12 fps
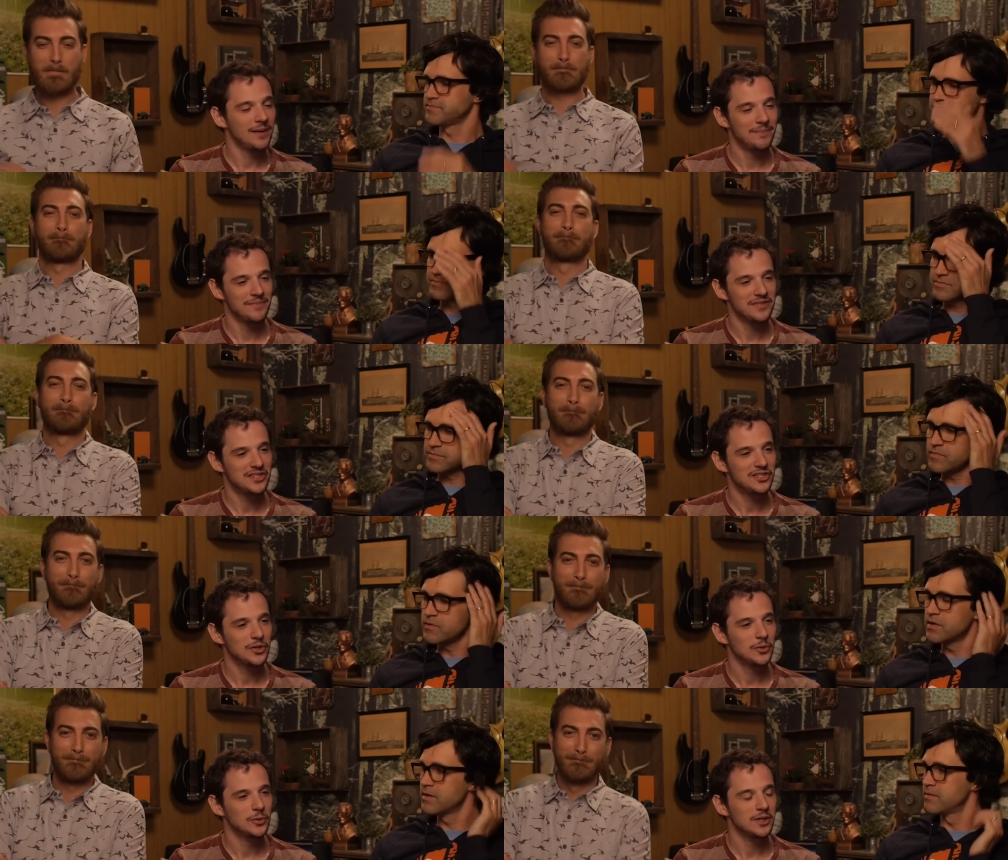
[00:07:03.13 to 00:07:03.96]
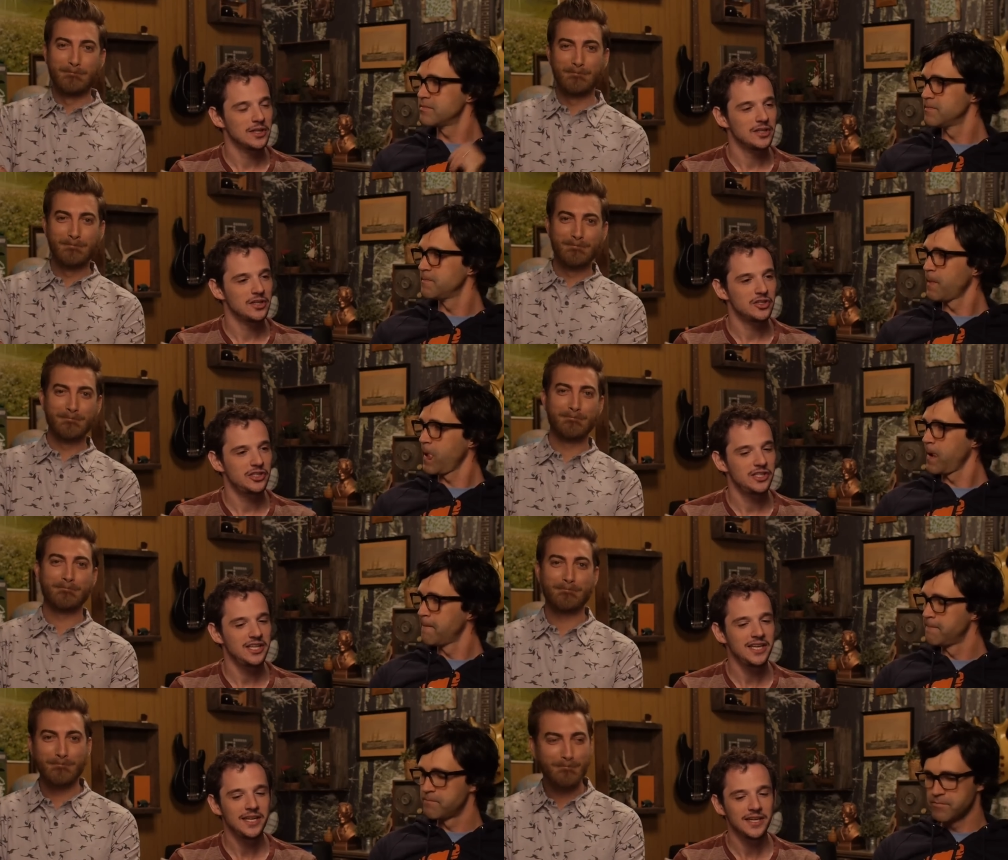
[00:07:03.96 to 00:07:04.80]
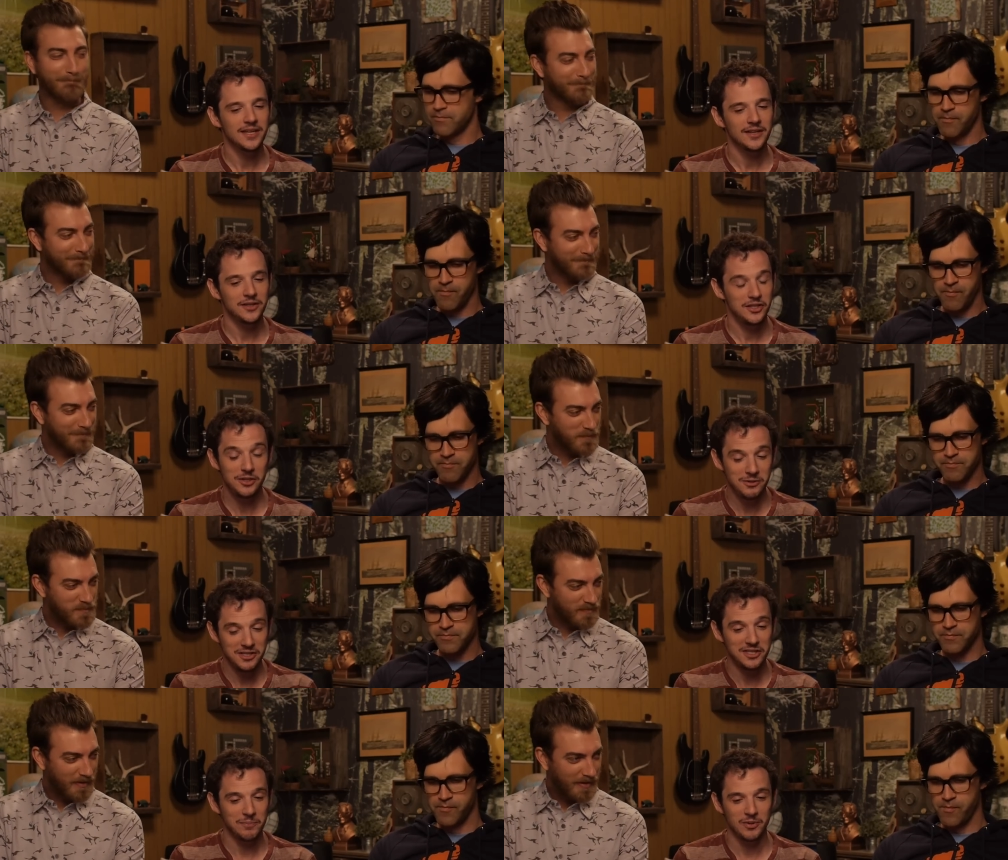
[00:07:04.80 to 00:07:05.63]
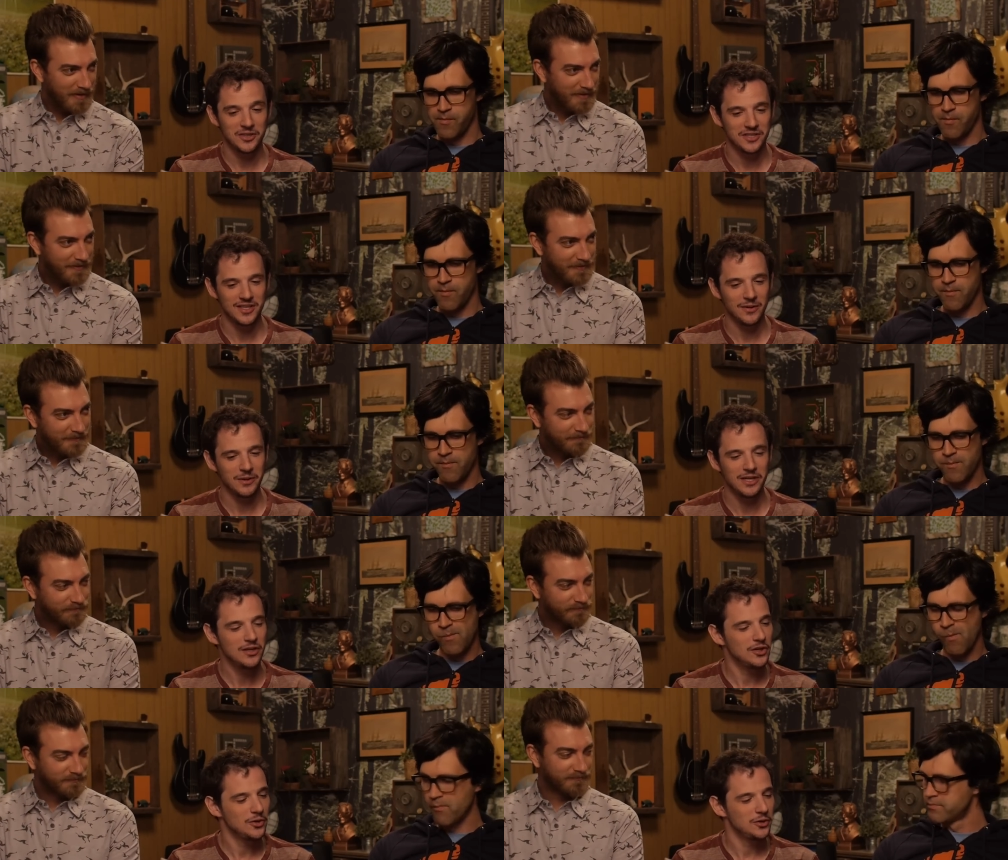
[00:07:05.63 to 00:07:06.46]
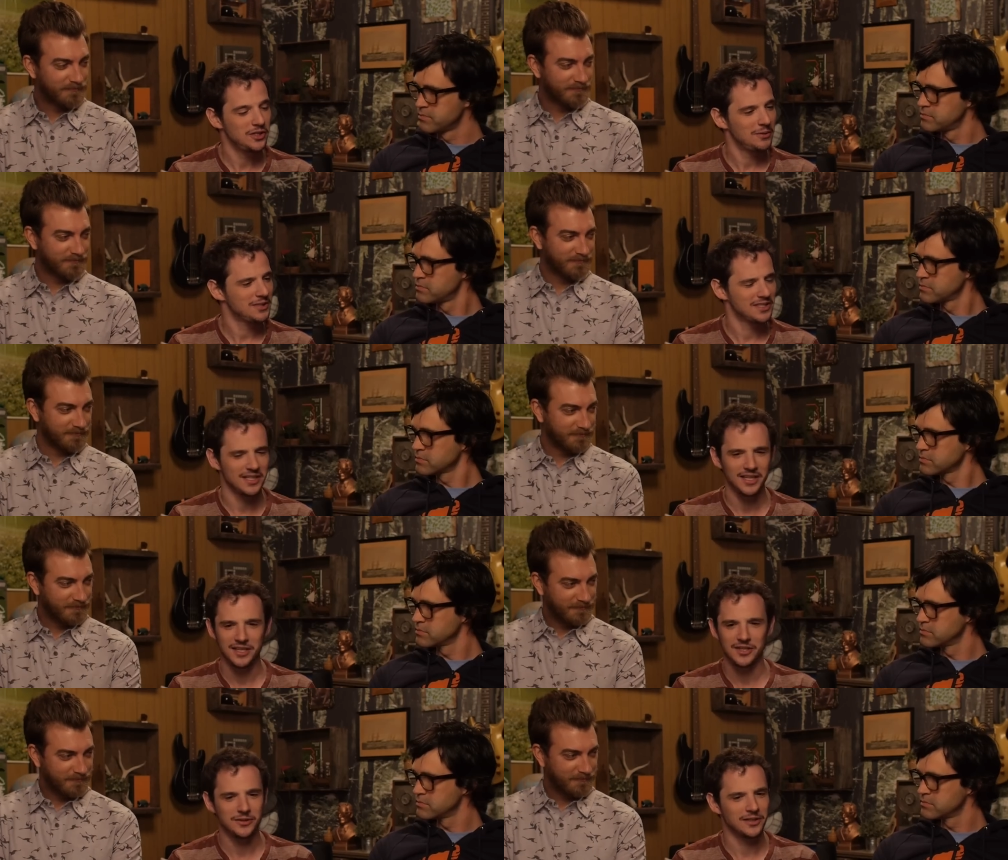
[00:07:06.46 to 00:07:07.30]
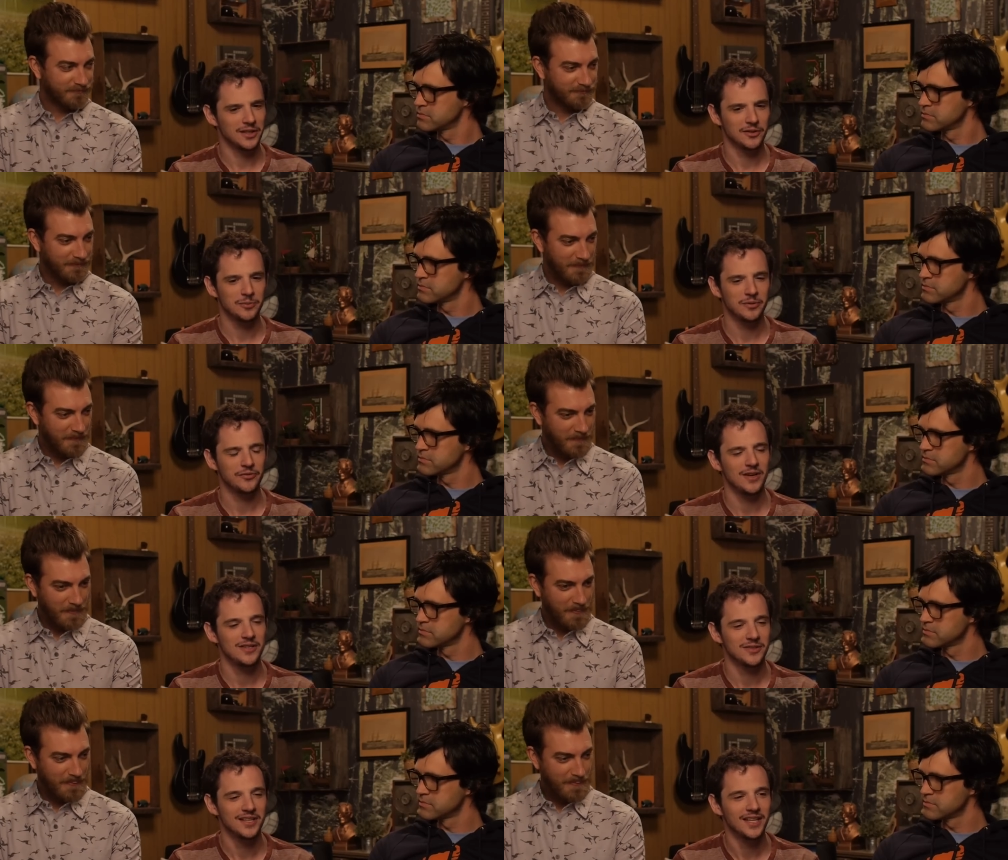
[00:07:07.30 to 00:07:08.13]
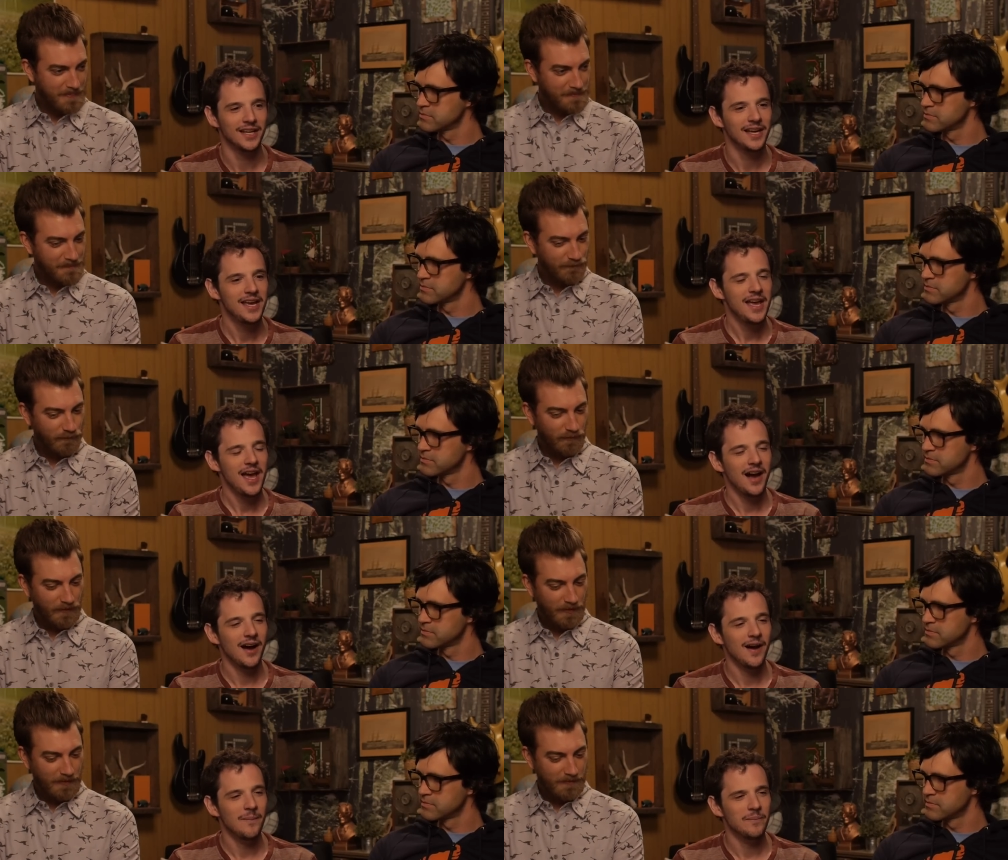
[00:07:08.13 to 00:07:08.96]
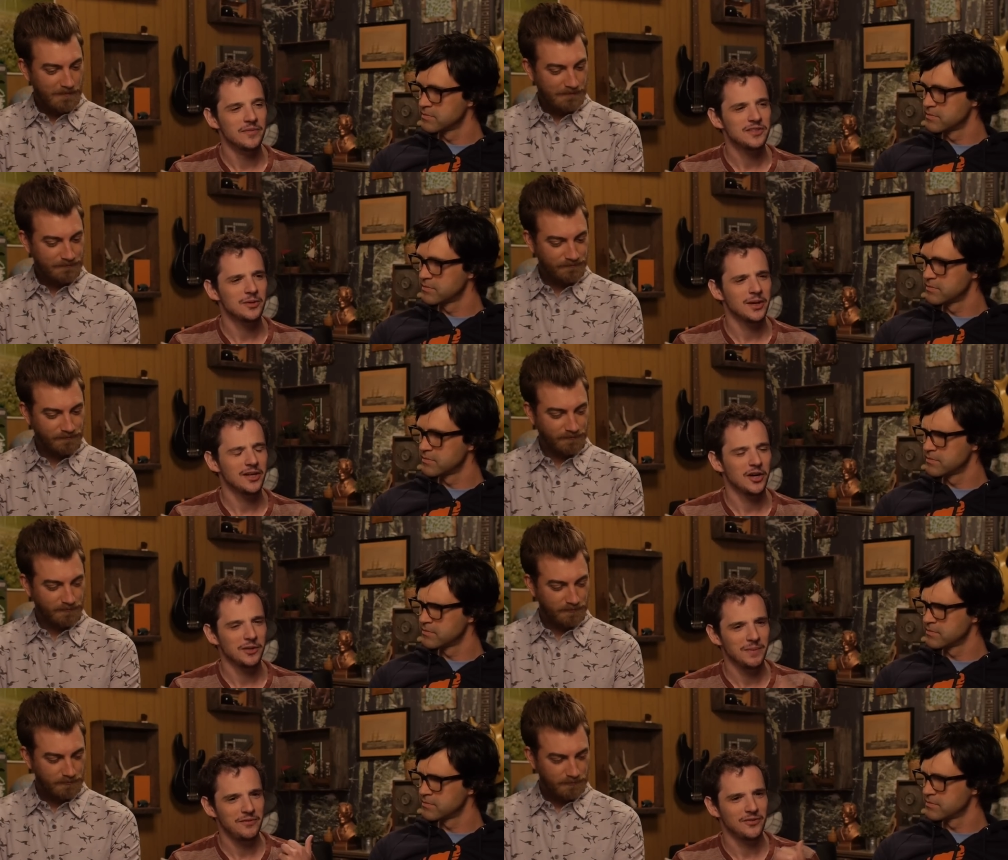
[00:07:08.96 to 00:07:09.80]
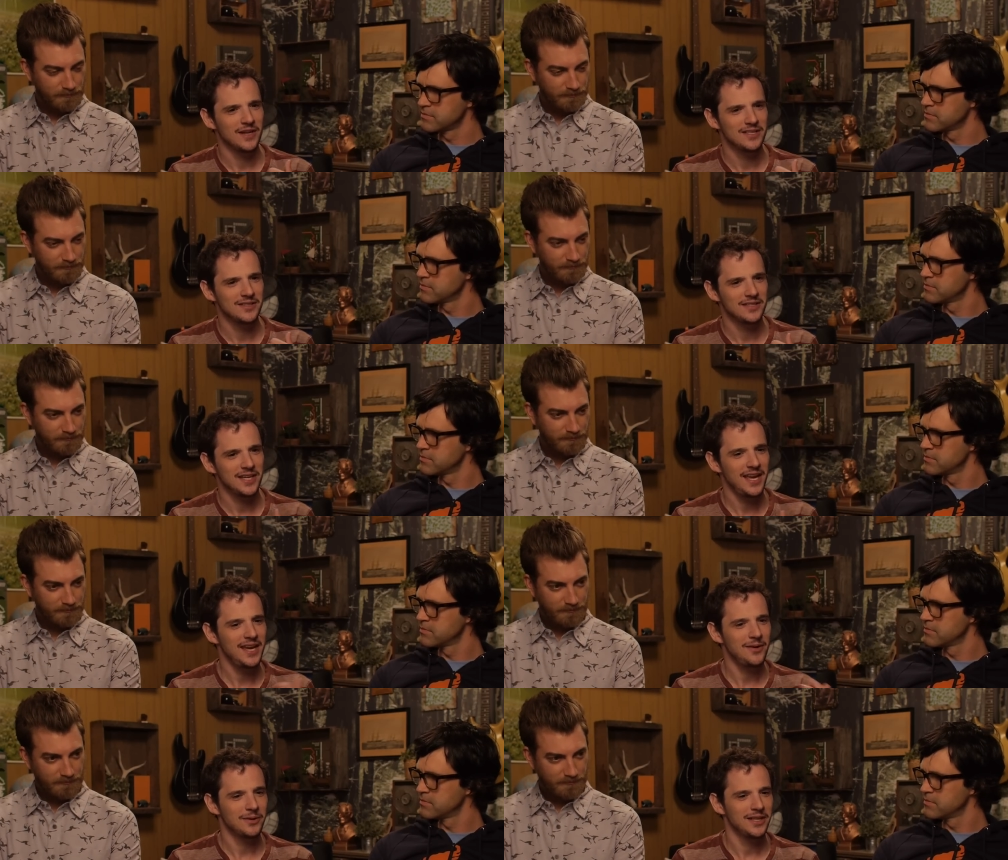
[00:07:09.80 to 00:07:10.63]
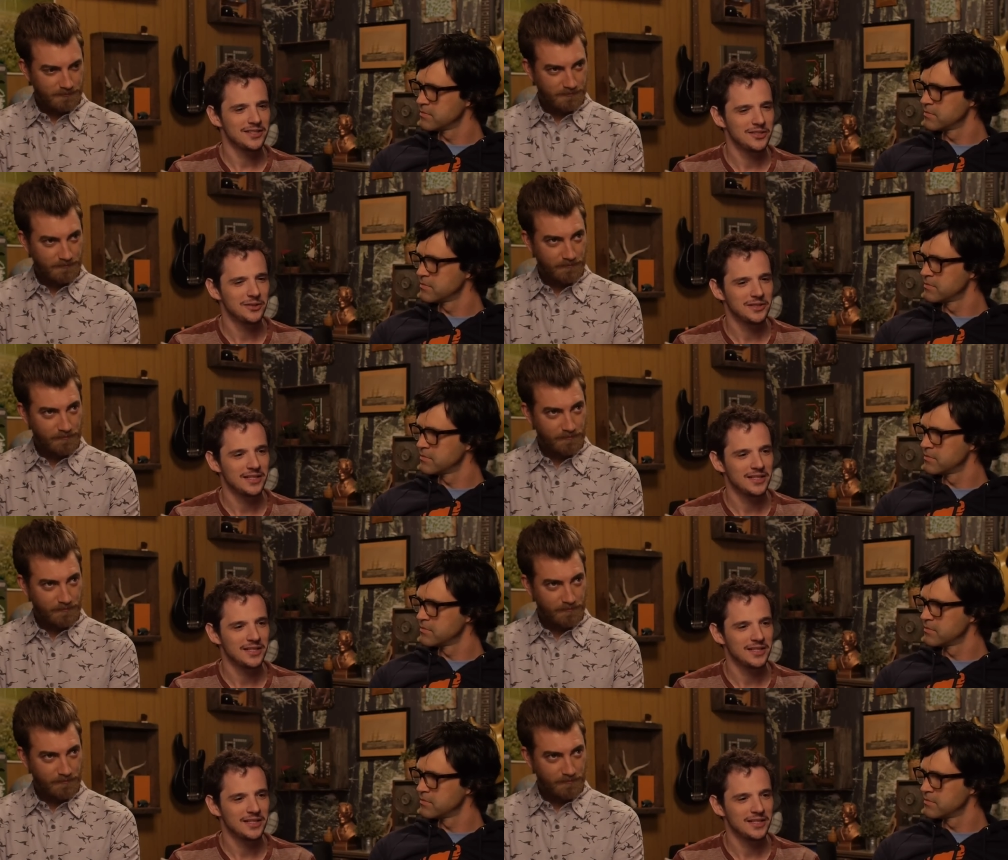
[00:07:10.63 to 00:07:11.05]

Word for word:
Speaker 1: um, so she she was just a person that we knew. She wasn't like you know in our group of friends or anything. Um, so I called my friends and I was like, hey, what are you guys doing